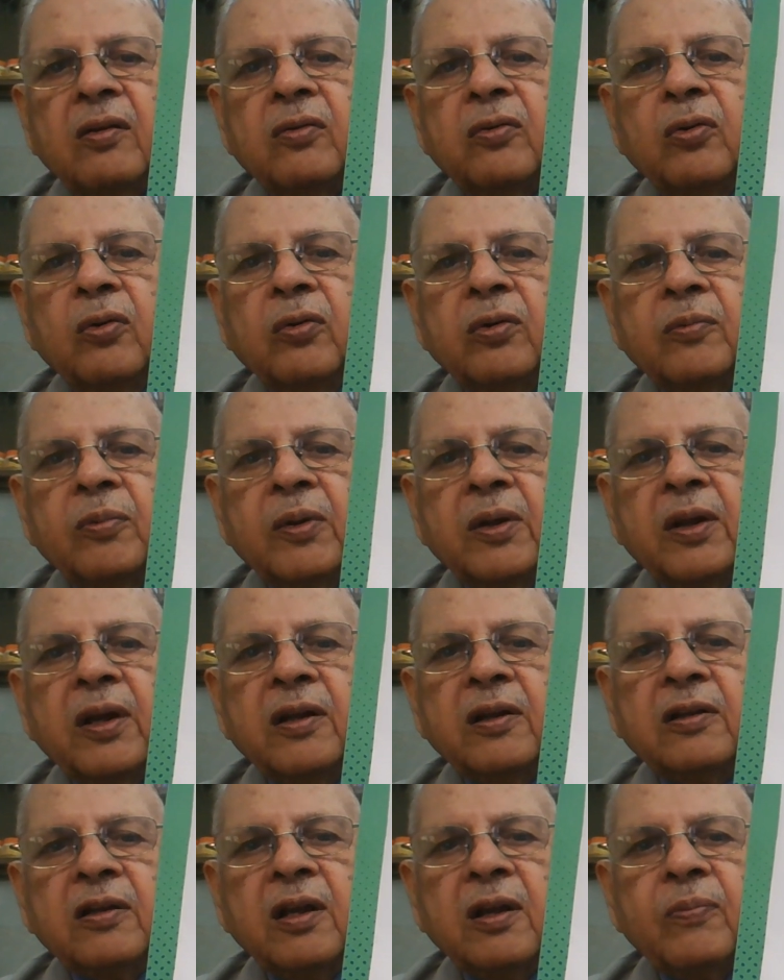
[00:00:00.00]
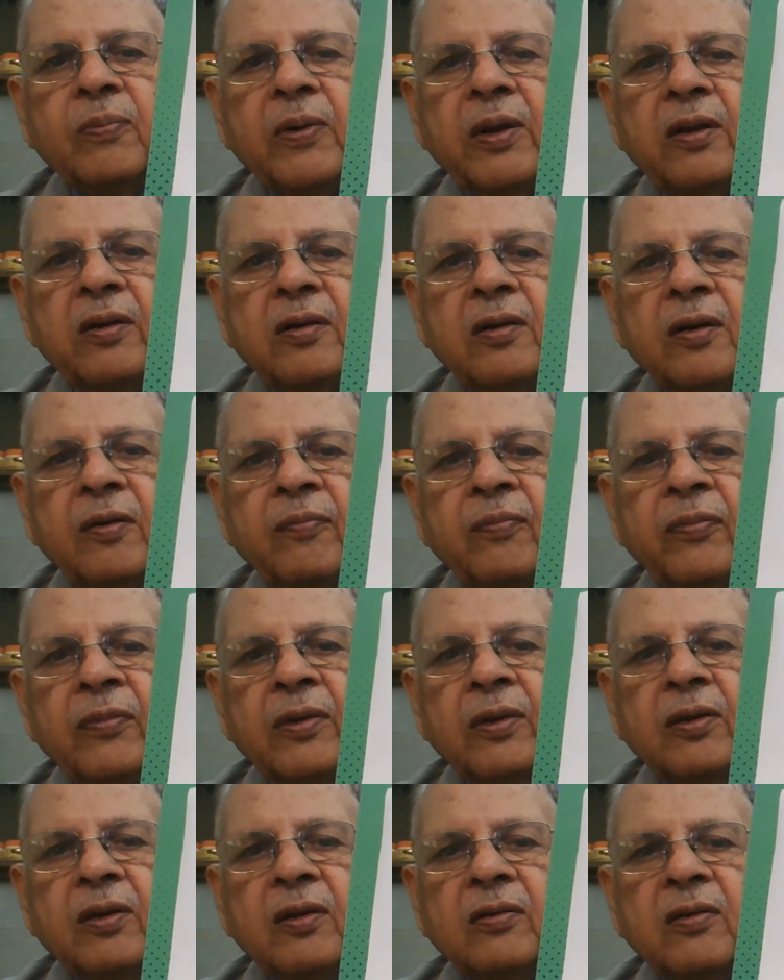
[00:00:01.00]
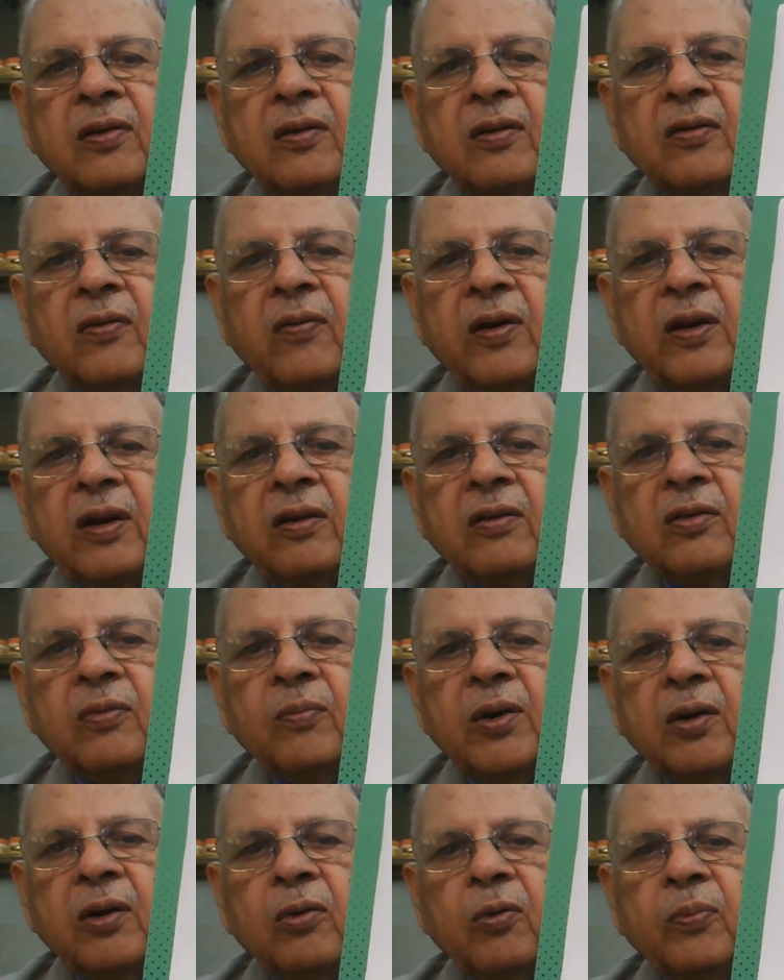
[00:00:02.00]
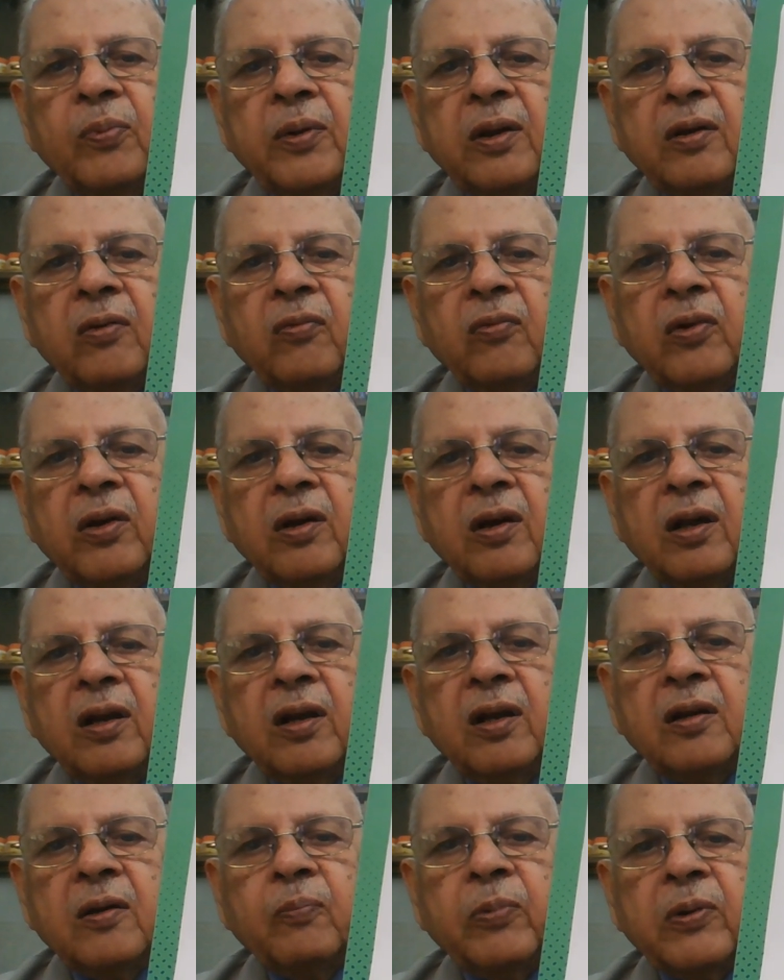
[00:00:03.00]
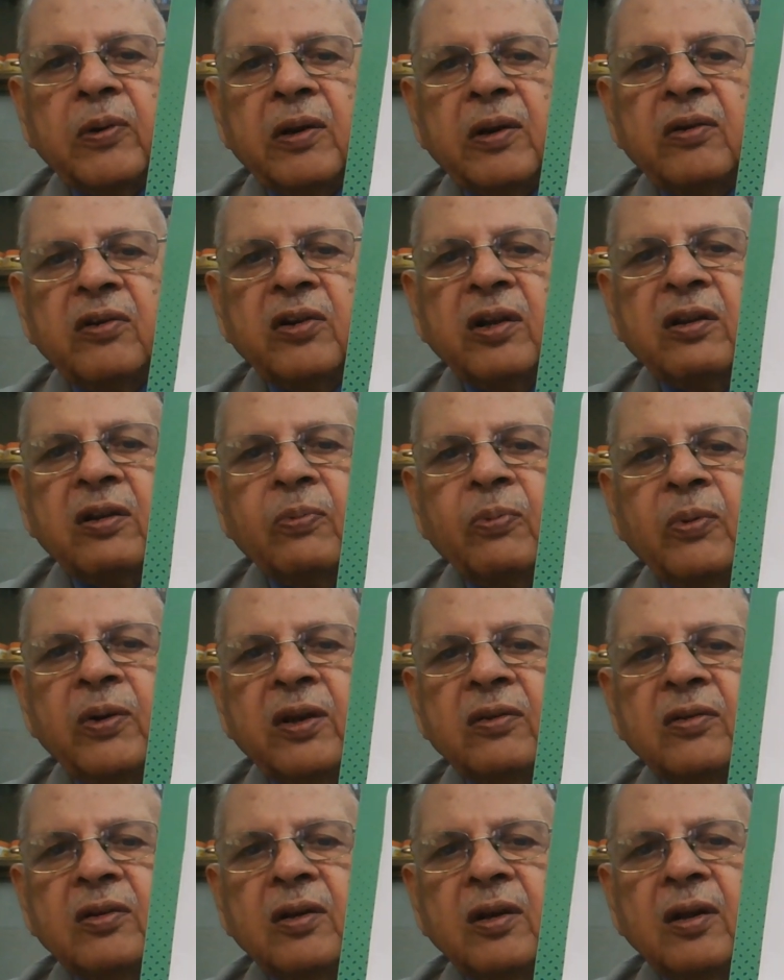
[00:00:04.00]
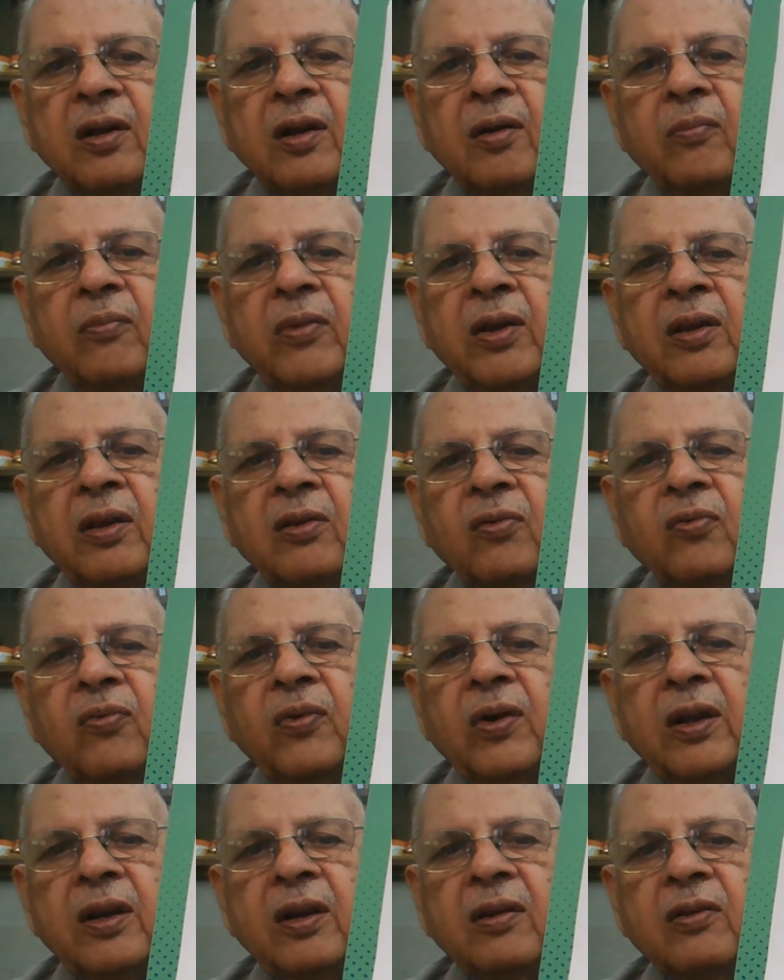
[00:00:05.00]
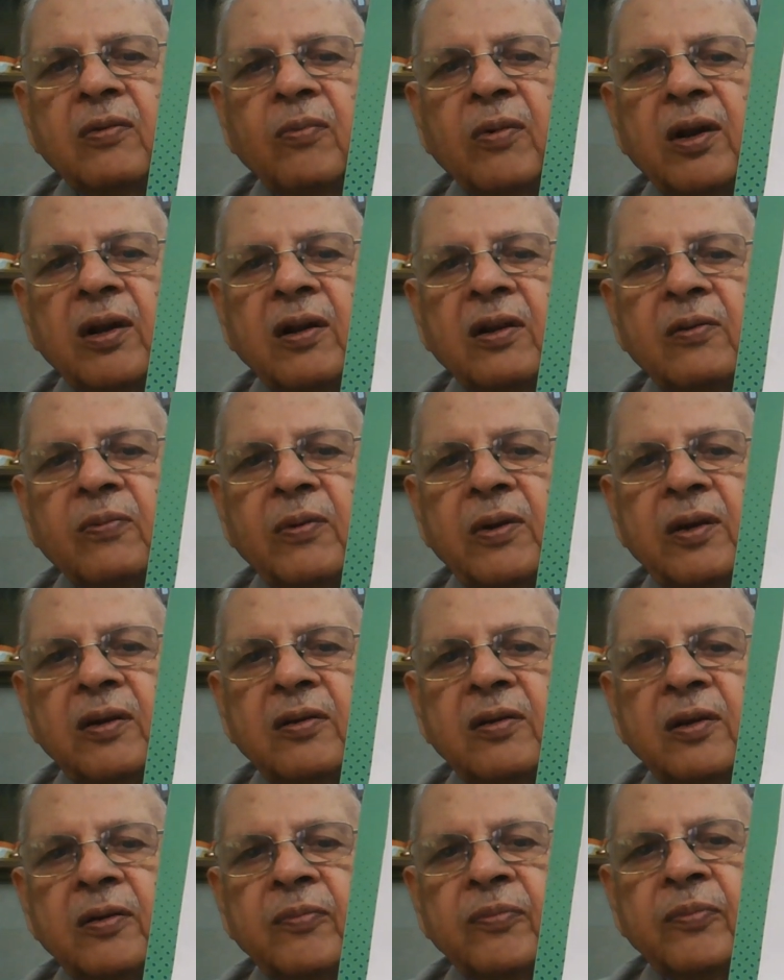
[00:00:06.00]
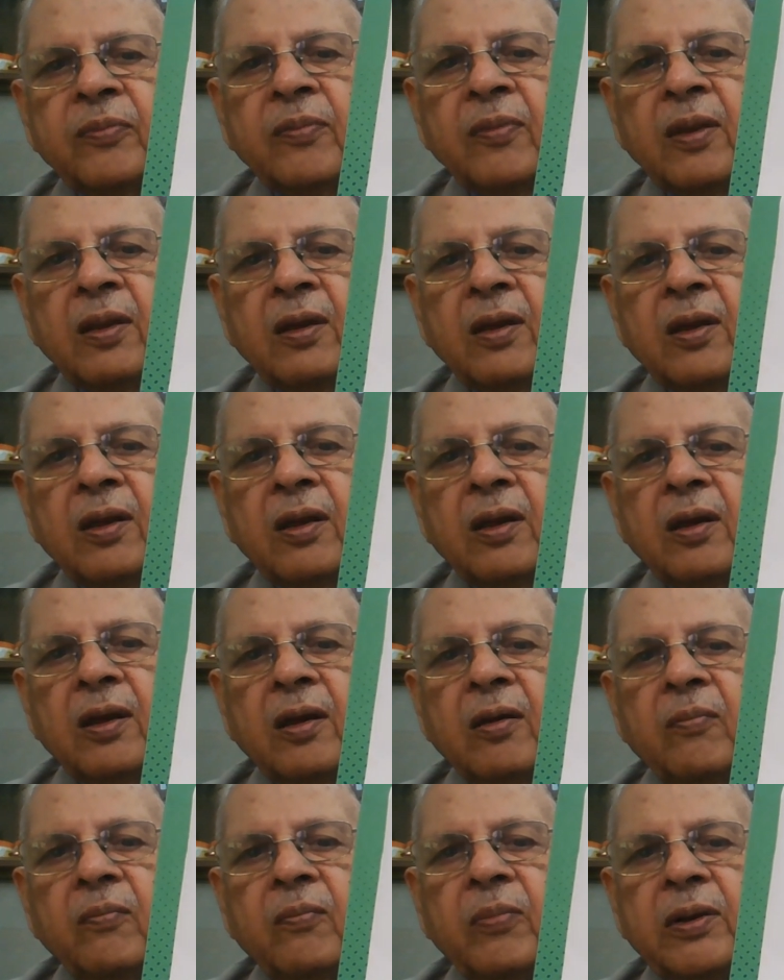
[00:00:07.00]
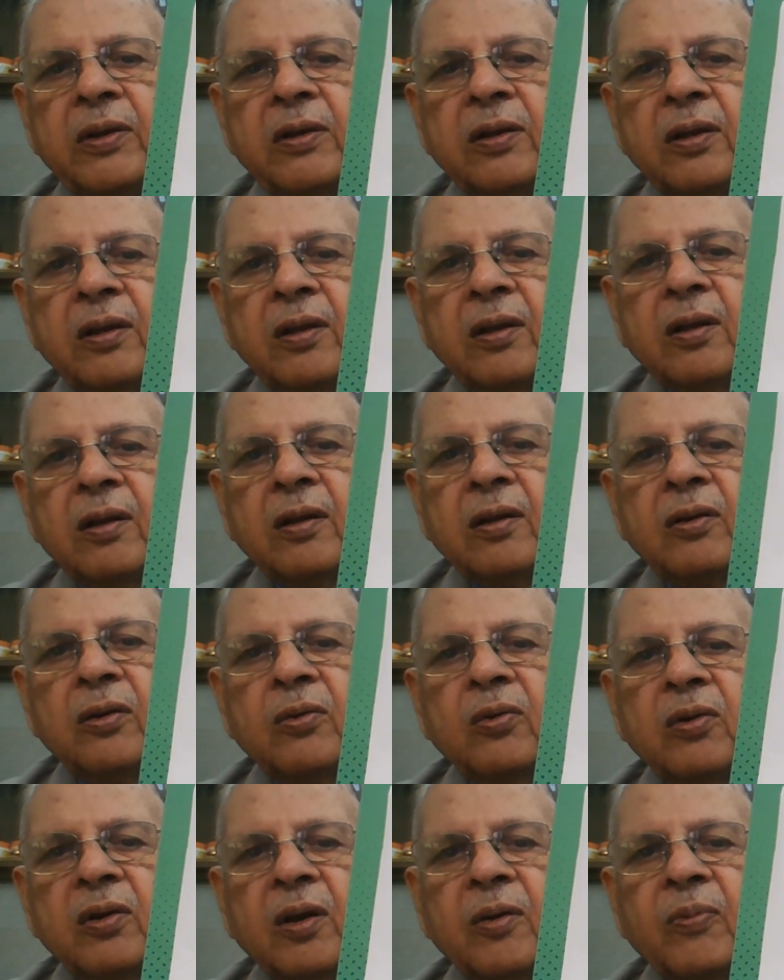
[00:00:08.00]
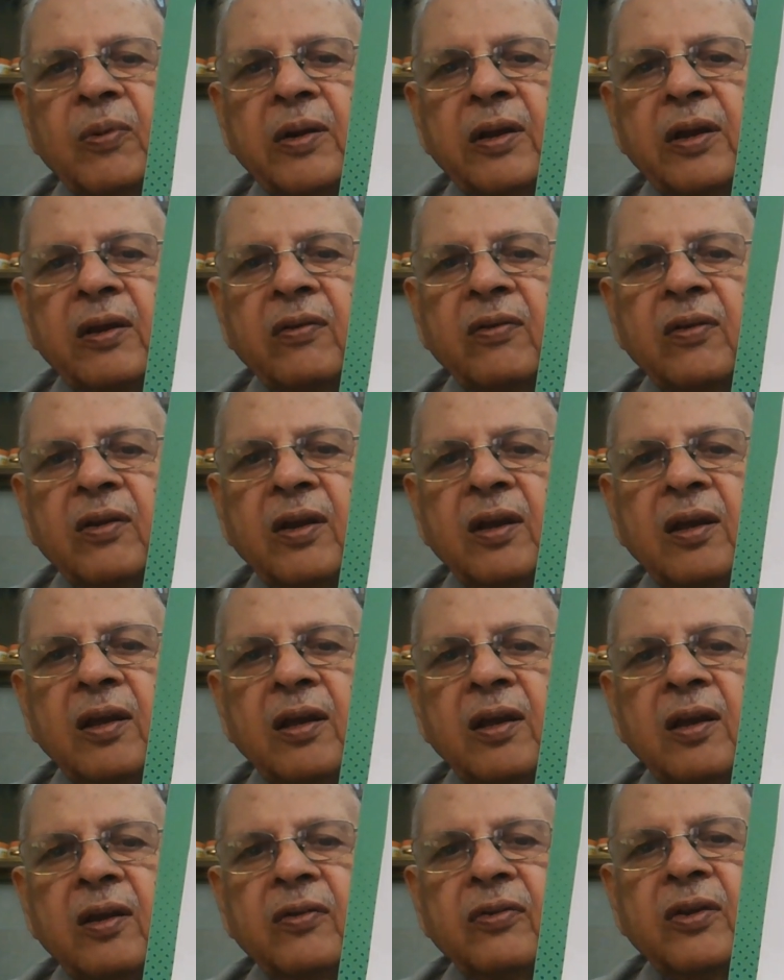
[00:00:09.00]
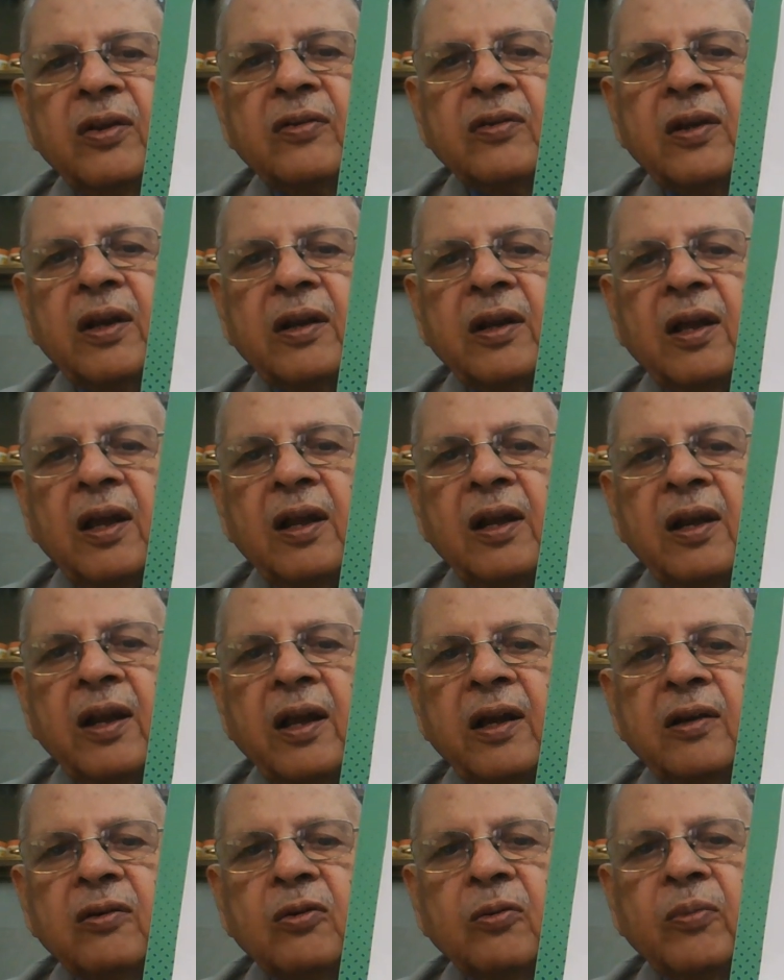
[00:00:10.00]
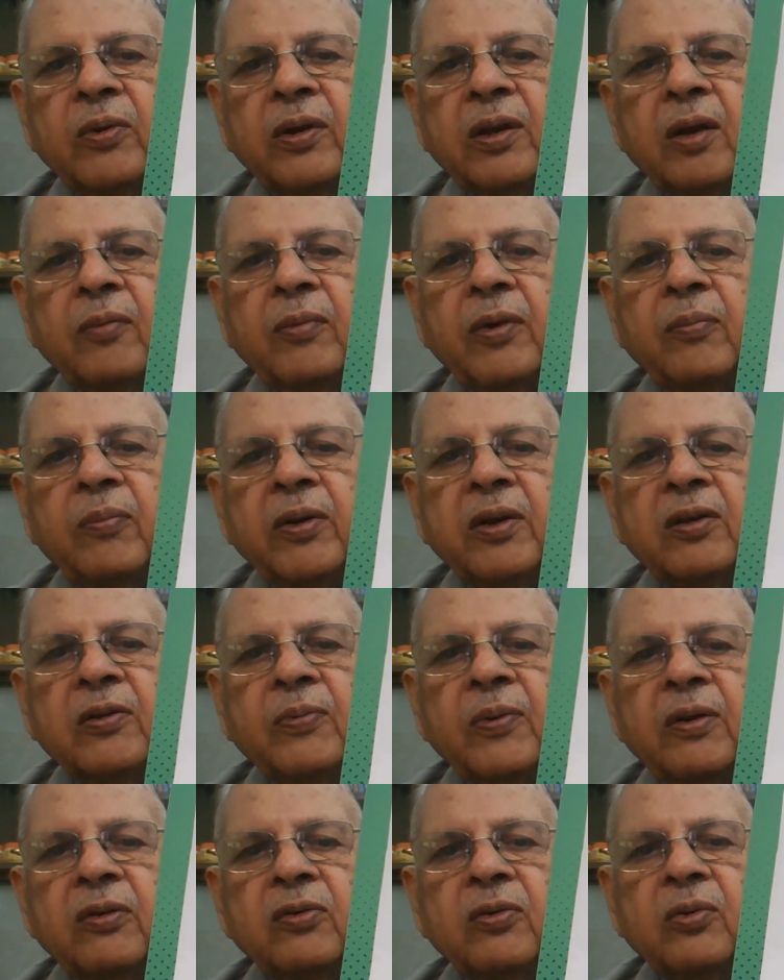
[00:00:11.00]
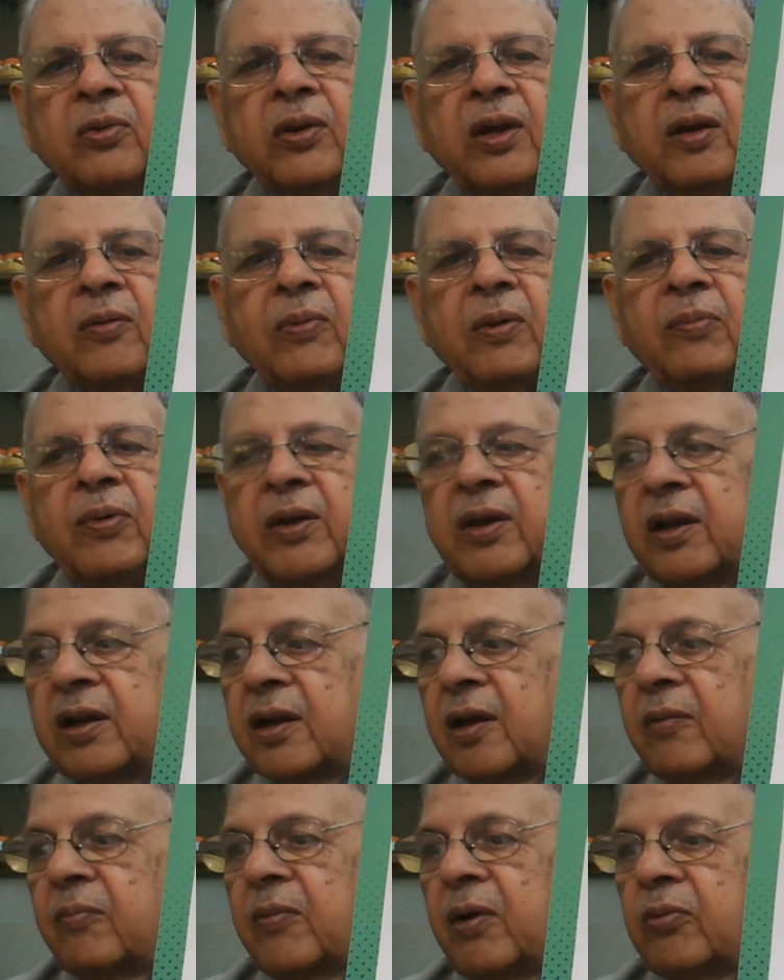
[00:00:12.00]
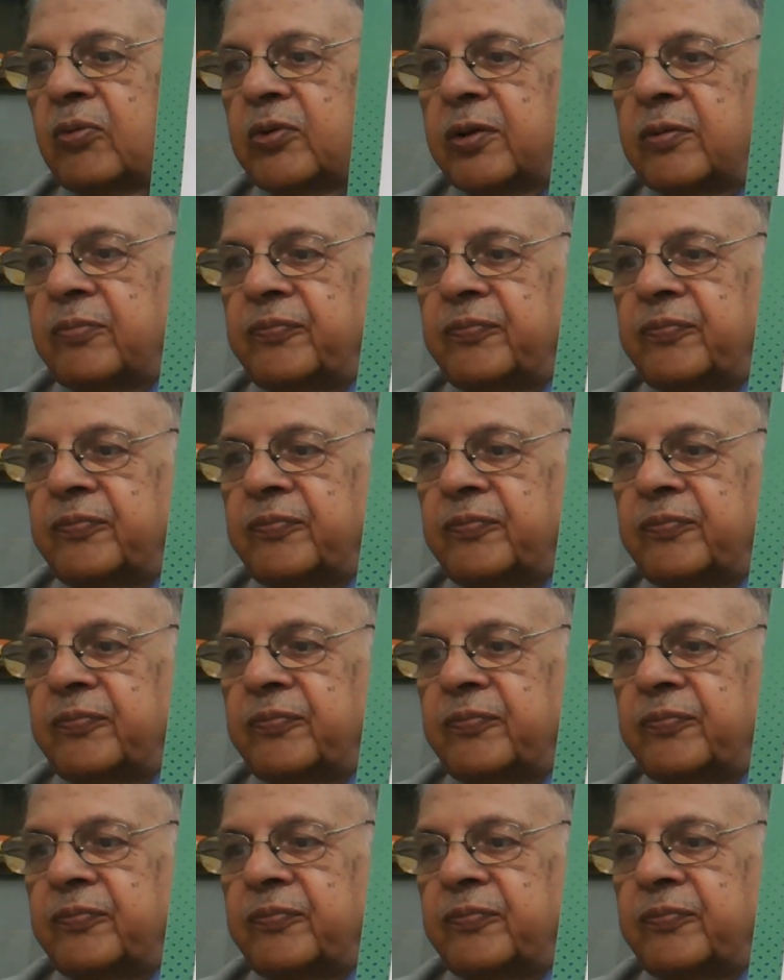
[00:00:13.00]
Don't be get surprised. This is a very small opening. We call it a potential space, means very small space, but during pregnancy this can enlarge to become a big space so that baby can come out.